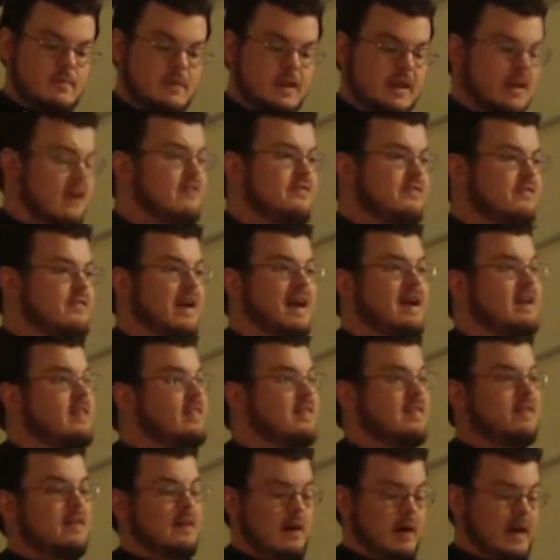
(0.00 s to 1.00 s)
And our
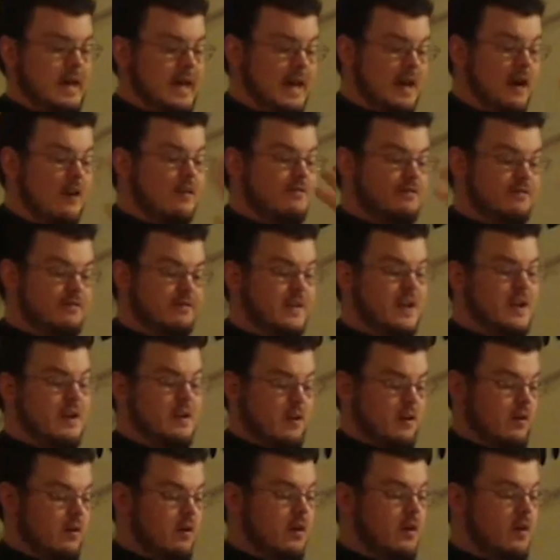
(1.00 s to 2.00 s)
faith and our
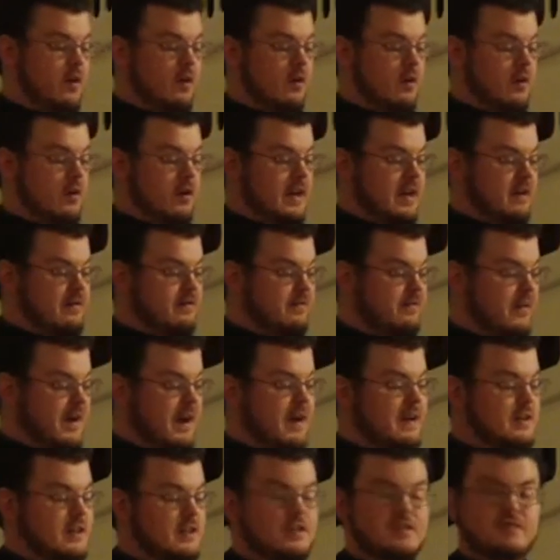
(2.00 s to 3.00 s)
fear can
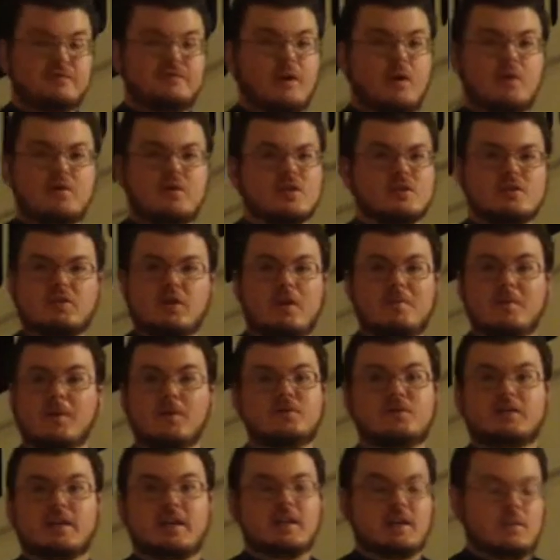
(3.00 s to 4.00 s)
find its focus
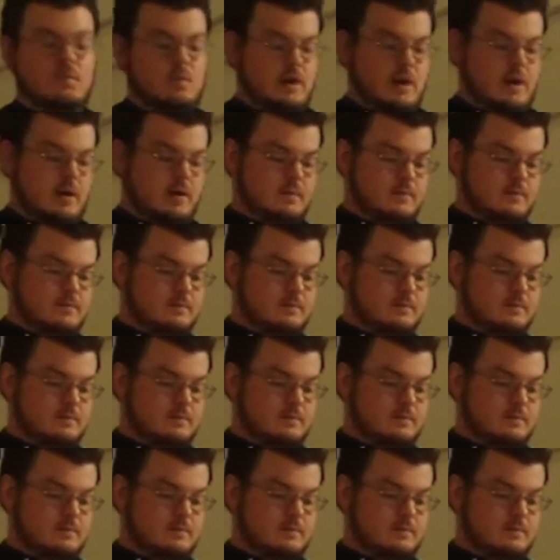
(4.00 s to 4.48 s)
almost anywhere.